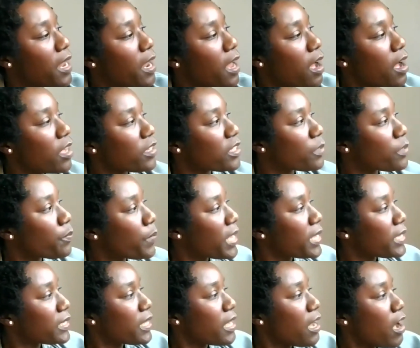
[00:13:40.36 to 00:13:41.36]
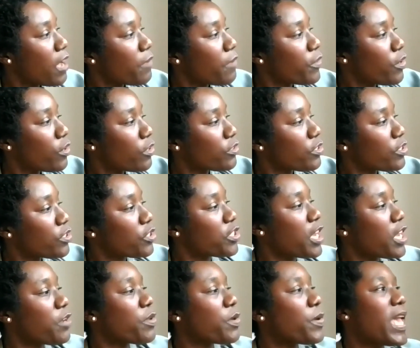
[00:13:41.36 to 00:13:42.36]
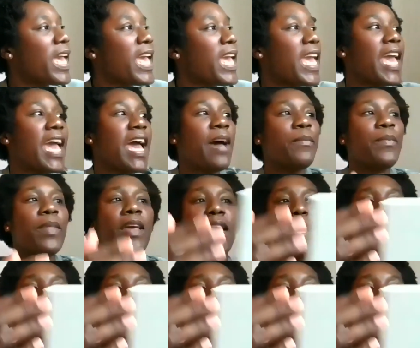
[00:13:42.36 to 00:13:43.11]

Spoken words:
last piece that I've got to show you here